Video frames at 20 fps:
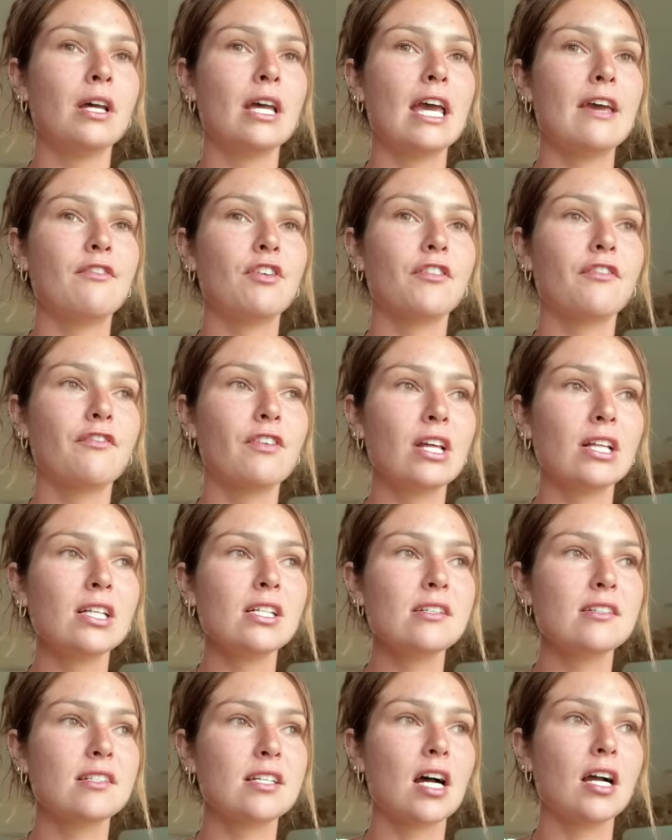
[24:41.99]
If you're
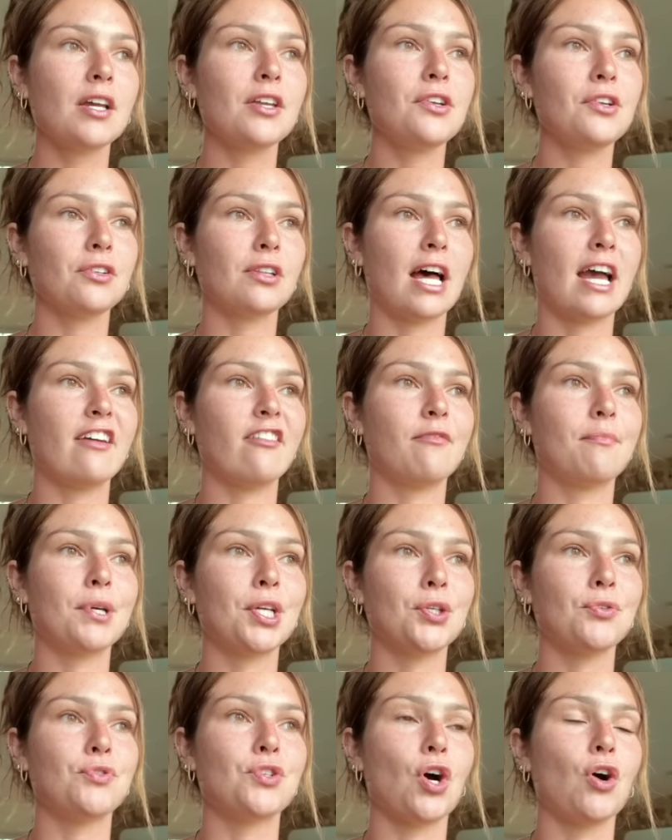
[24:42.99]
feeling stuck in your life, but
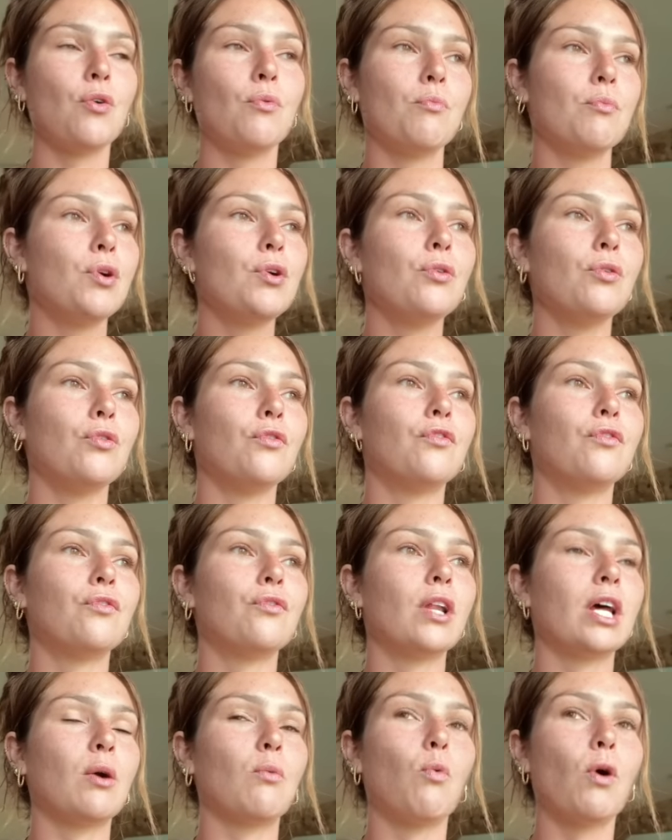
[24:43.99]
you don't move,
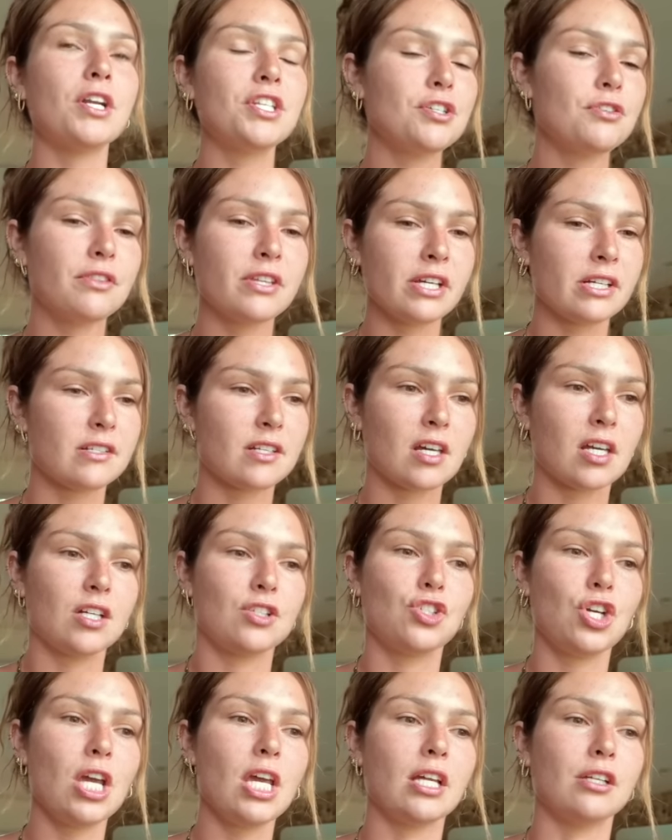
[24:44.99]
like what do you think is going
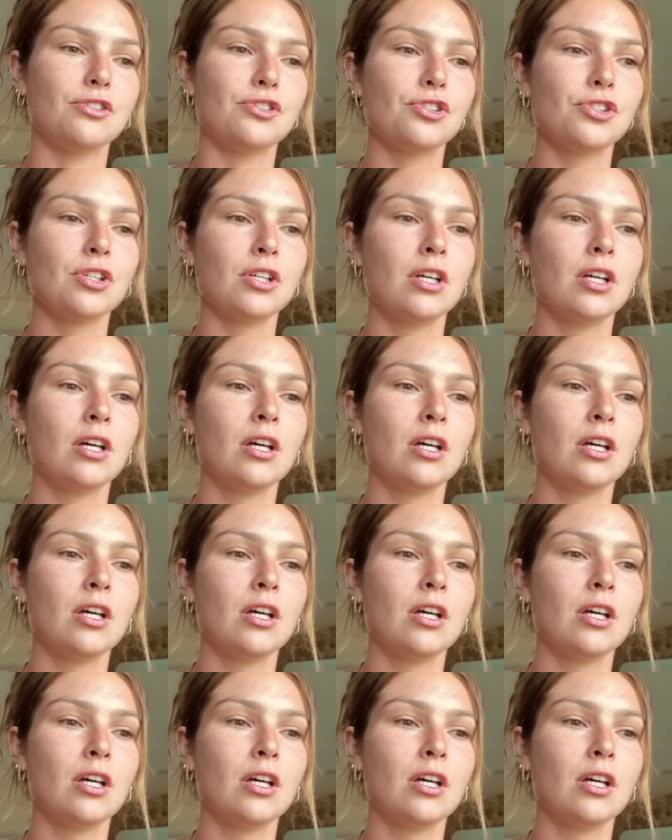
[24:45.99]
to change?